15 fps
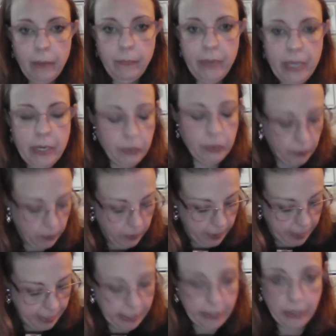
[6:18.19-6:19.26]
Because
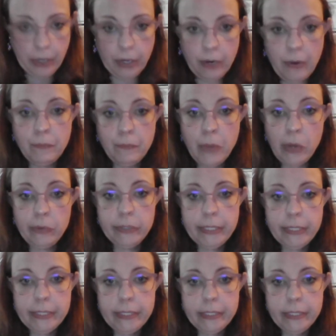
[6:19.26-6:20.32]
right here,
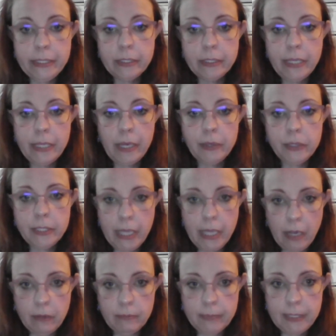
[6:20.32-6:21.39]
Moses tells
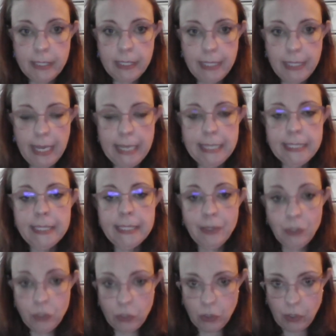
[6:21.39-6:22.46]
them to take
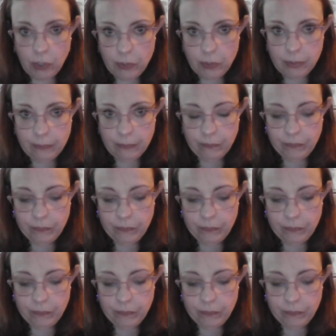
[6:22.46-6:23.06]
censers.